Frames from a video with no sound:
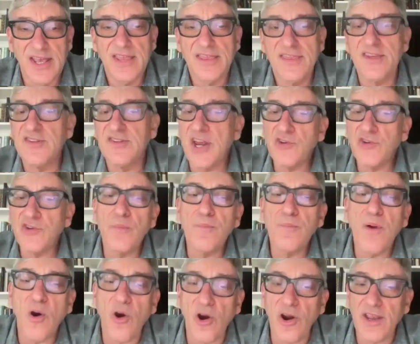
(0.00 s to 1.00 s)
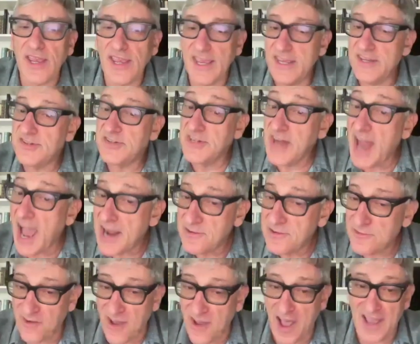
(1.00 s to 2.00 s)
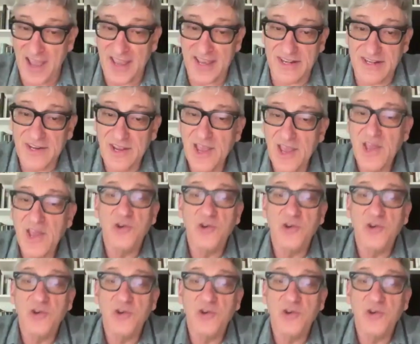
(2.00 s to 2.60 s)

the Central Park is not fine,